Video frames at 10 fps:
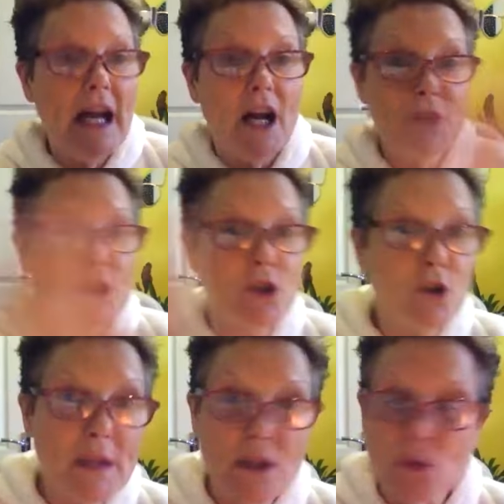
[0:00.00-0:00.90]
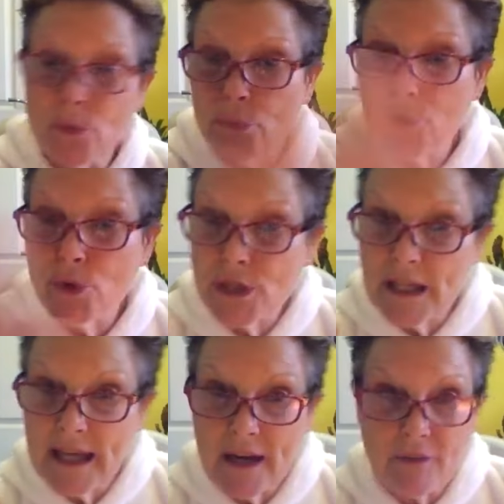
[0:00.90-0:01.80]
Assuming that we're all
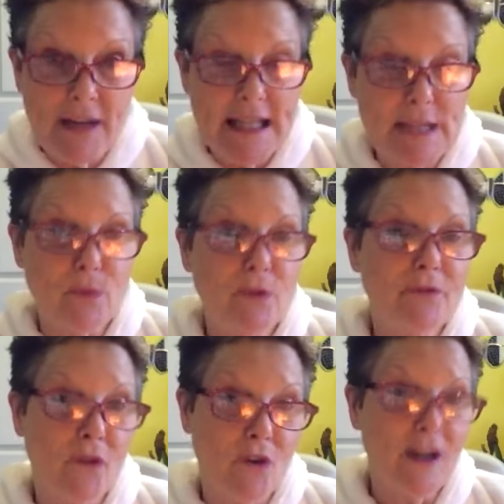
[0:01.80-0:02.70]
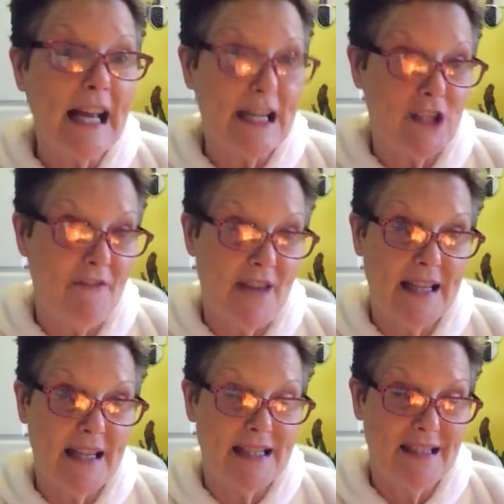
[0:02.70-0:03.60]
using our Facebook for
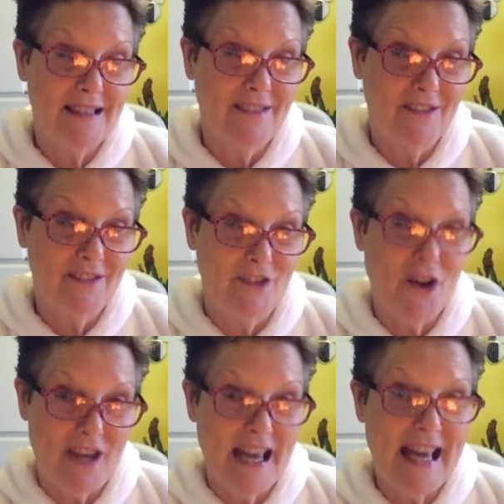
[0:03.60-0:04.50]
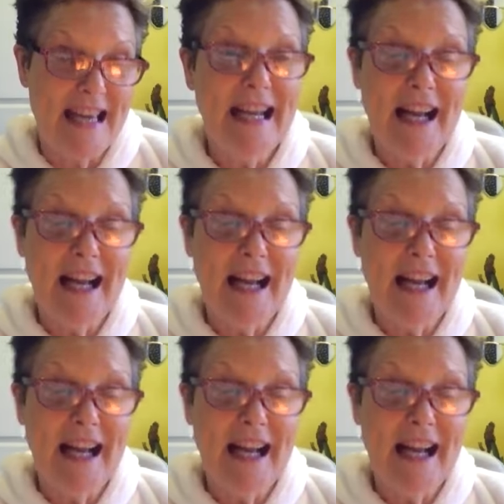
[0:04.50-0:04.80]
CashFX, okay?